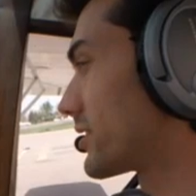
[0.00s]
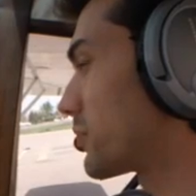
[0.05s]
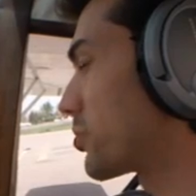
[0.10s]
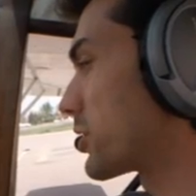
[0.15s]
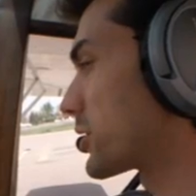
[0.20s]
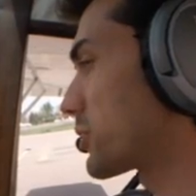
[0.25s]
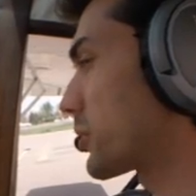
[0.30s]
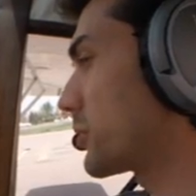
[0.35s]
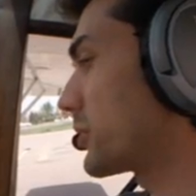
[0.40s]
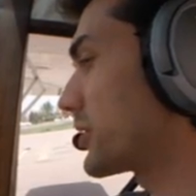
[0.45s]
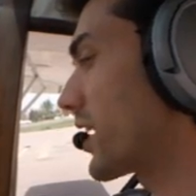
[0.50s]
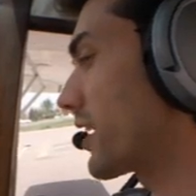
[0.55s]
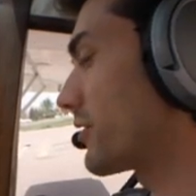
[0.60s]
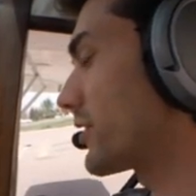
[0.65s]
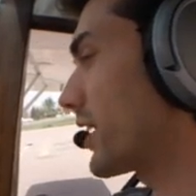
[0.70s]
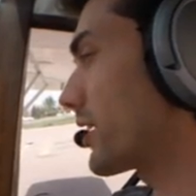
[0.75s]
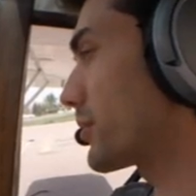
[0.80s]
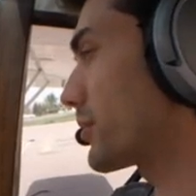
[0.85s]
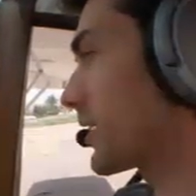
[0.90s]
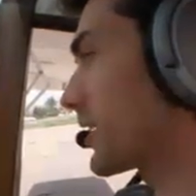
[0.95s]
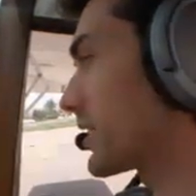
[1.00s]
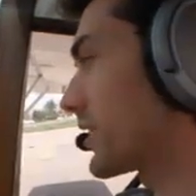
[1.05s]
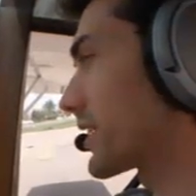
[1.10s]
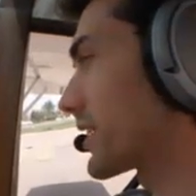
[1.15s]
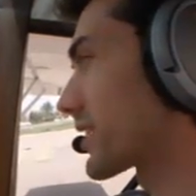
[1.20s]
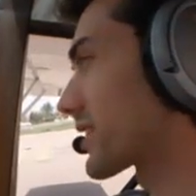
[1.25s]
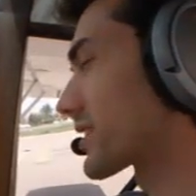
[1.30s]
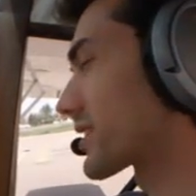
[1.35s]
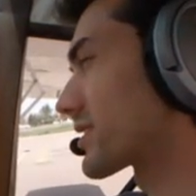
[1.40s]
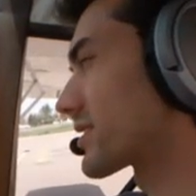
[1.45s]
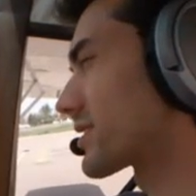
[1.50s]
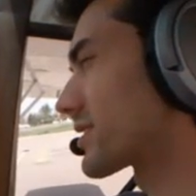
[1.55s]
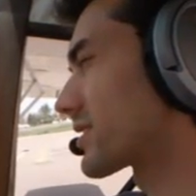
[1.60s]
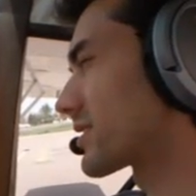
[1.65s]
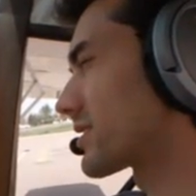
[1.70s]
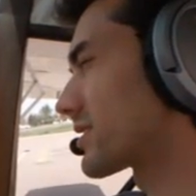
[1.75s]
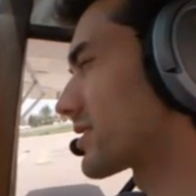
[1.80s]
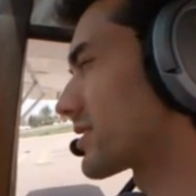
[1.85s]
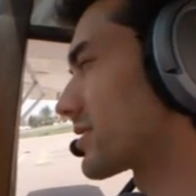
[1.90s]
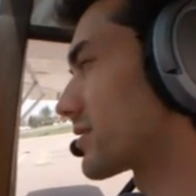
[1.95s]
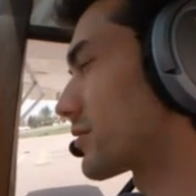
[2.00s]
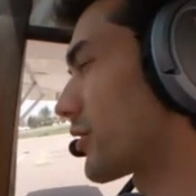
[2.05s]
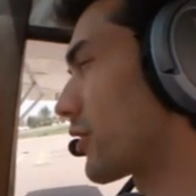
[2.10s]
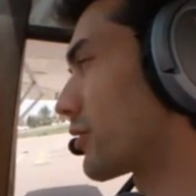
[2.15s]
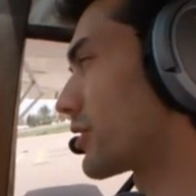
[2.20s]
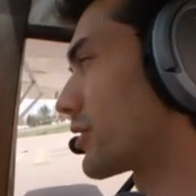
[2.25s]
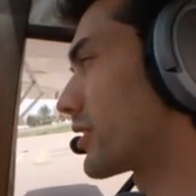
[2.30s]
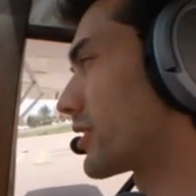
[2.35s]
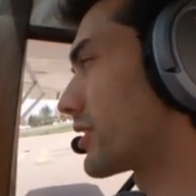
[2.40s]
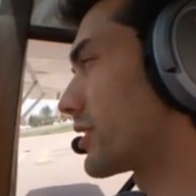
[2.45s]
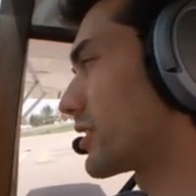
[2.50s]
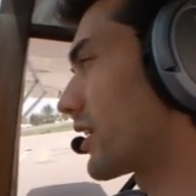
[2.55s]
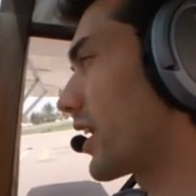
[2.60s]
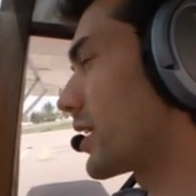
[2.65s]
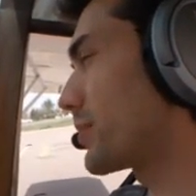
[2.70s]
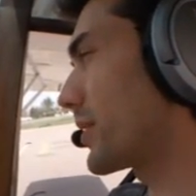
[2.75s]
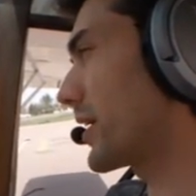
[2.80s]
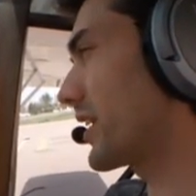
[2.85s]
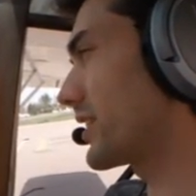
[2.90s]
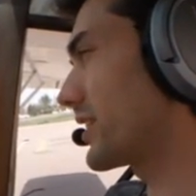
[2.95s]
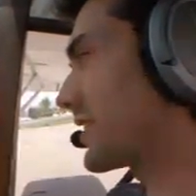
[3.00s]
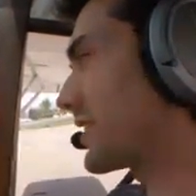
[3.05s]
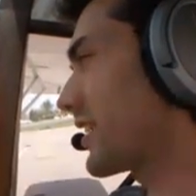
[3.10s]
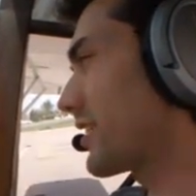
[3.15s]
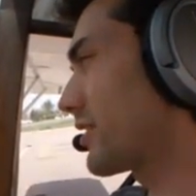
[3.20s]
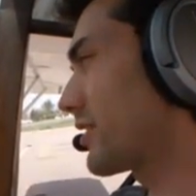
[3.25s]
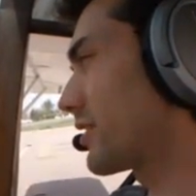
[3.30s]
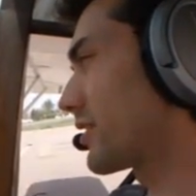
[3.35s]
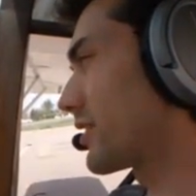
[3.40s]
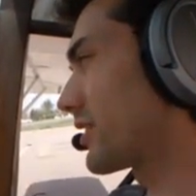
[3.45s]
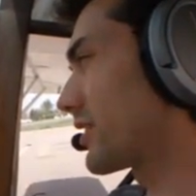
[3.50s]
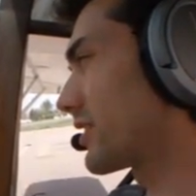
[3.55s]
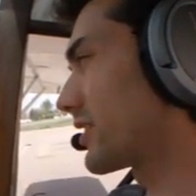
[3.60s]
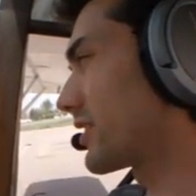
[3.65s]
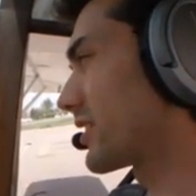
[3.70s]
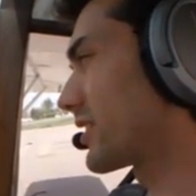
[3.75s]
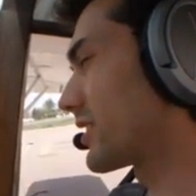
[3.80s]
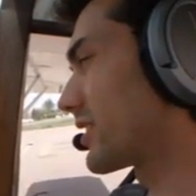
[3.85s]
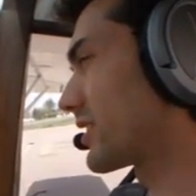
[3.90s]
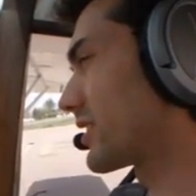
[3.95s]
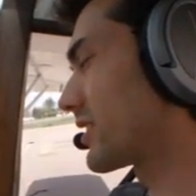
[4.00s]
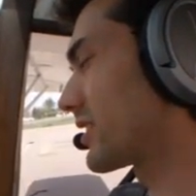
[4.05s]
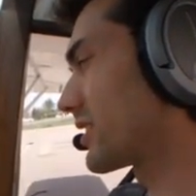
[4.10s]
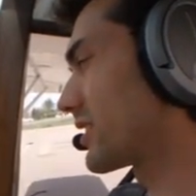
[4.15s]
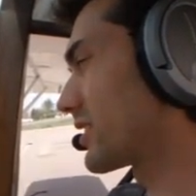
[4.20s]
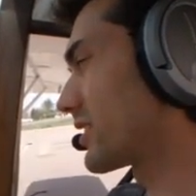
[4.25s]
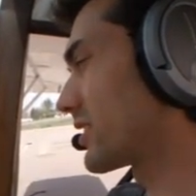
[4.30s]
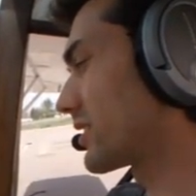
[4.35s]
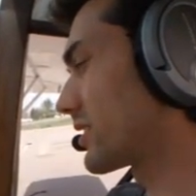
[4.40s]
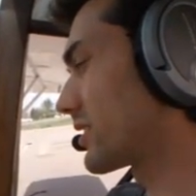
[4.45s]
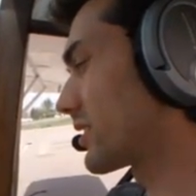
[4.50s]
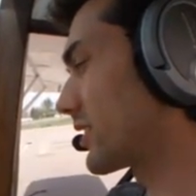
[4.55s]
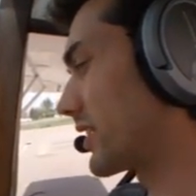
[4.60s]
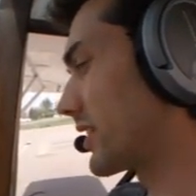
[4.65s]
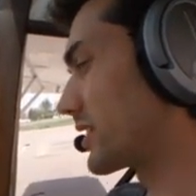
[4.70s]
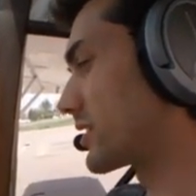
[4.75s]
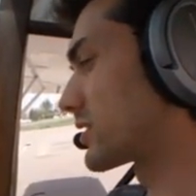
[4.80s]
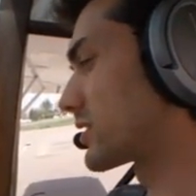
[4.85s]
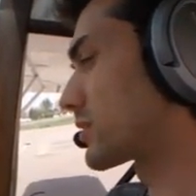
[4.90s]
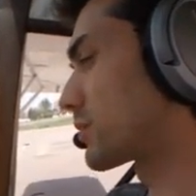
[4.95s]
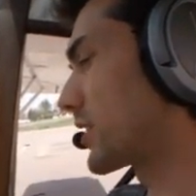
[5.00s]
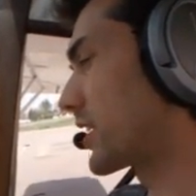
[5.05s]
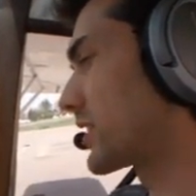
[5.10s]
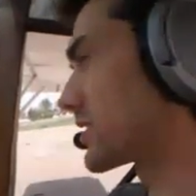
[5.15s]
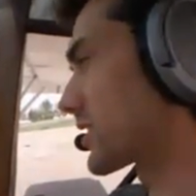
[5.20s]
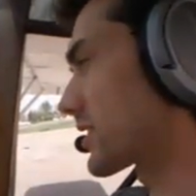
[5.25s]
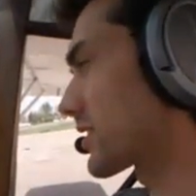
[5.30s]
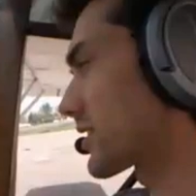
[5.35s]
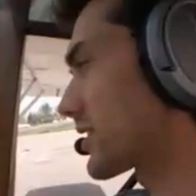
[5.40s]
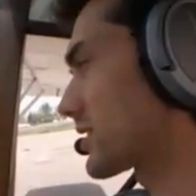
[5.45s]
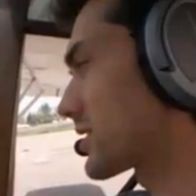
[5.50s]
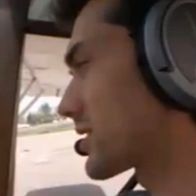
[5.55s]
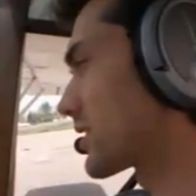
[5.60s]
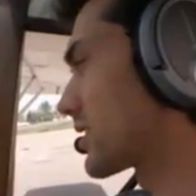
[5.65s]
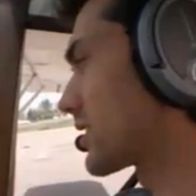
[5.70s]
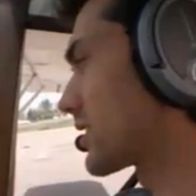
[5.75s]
Do most people navigate by like phone or iPad now? In planes like these?